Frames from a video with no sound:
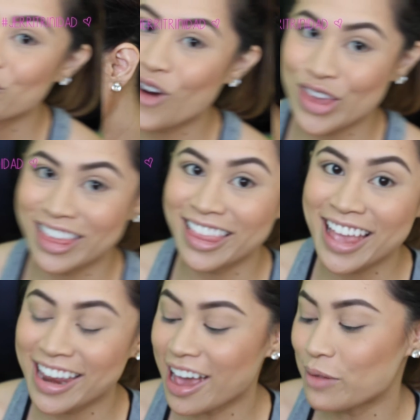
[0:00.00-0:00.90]
For the
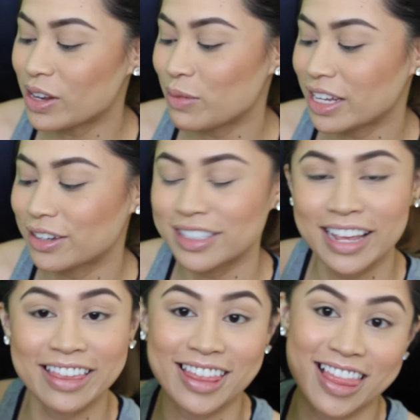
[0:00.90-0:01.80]
lid, I'm gonna be
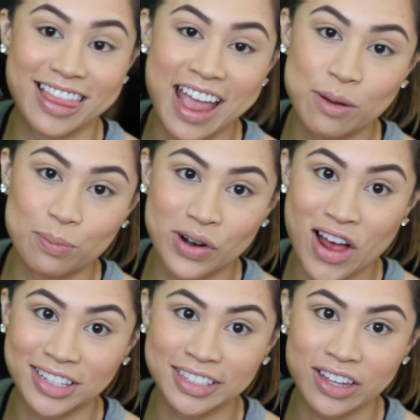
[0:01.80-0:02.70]
using the light
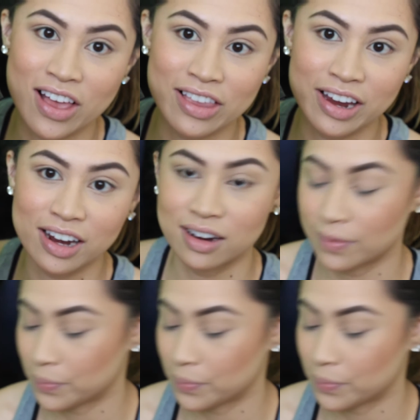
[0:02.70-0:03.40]
bronze color.